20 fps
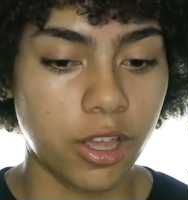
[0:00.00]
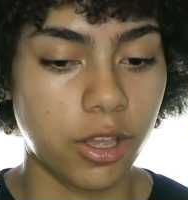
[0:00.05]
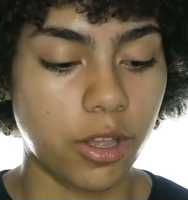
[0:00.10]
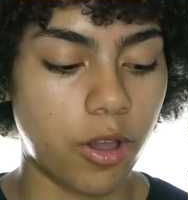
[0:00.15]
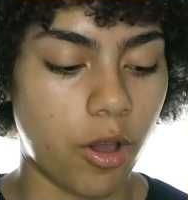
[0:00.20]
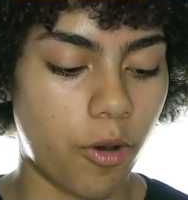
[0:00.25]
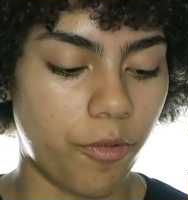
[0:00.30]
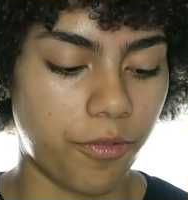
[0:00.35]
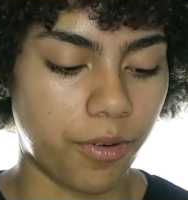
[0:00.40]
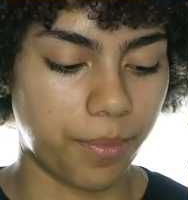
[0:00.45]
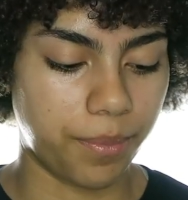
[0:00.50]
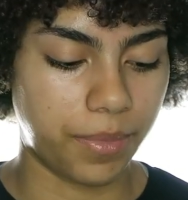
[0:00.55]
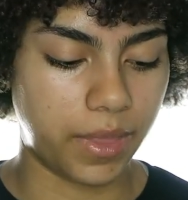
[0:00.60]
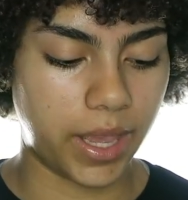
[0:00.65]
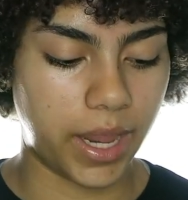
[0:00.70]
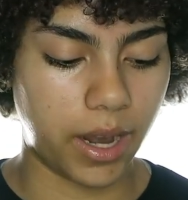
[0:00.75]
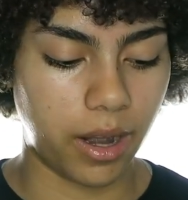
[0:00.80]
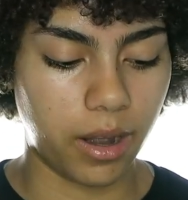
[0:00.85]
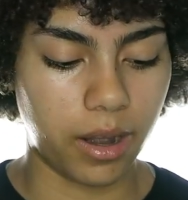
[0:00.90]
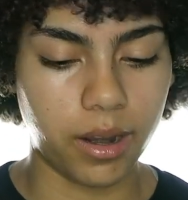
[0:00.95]
go from
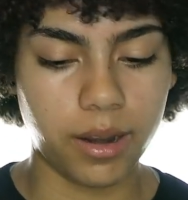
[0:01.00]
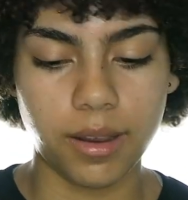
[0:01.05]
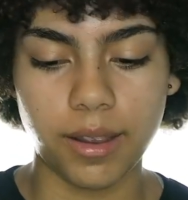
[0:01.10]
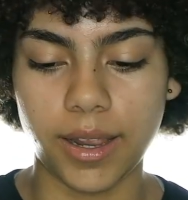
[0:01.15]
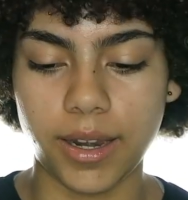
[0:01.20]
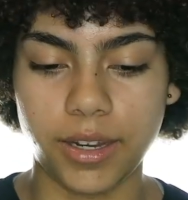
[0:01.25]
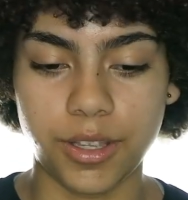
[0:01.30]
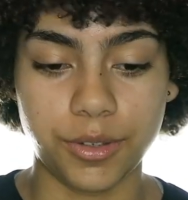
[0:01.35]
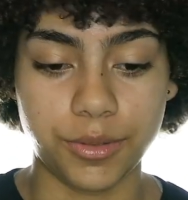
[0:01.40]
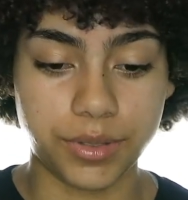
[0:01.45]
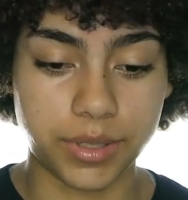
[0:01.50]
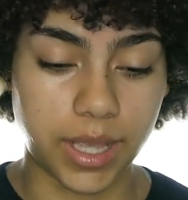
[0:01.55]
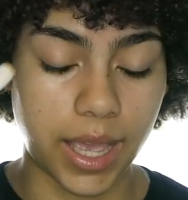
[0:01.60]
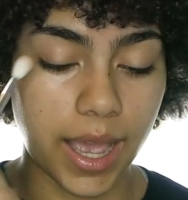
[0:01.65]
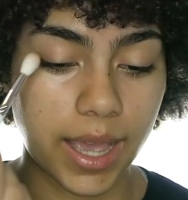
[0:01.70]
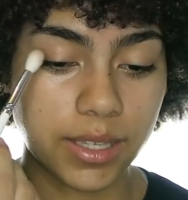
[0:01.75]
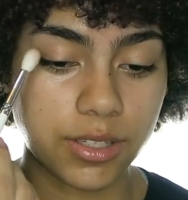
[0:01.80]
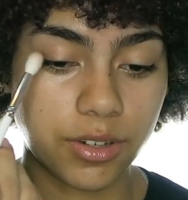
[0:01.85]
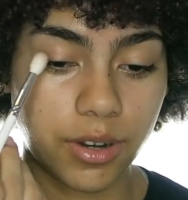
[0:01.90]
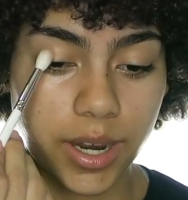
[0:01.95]
there and use
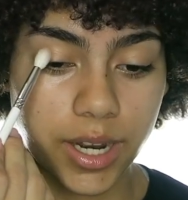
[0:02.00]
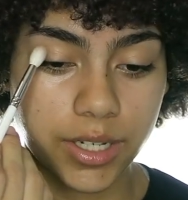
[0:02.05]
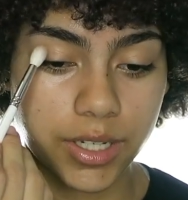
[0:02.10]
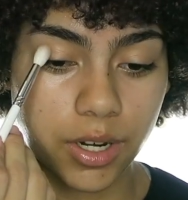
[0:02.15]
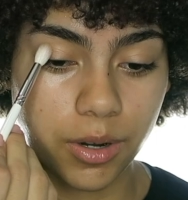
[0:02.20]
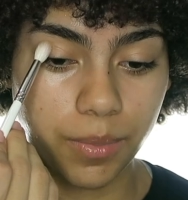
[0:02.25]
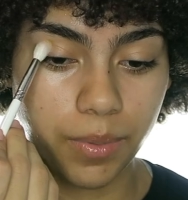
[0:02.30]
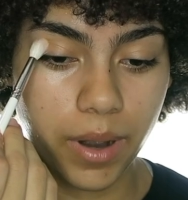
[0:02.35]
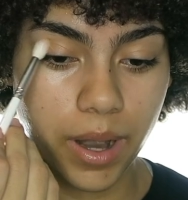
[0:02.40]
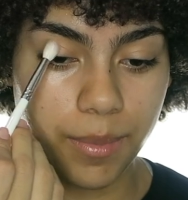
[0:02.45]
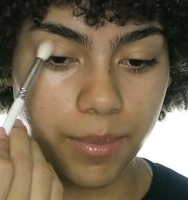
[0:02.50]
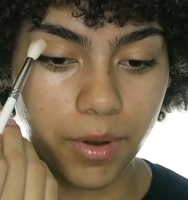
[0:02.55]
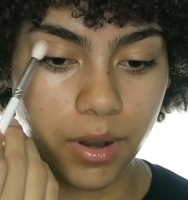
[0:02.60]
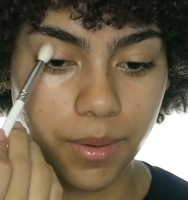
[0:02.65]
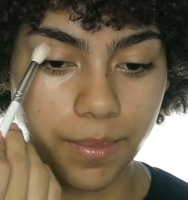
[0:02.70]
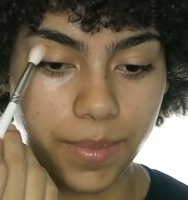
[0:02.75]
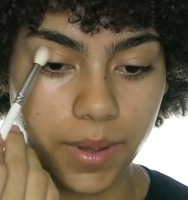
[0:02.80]
that as your eyeshadow primer.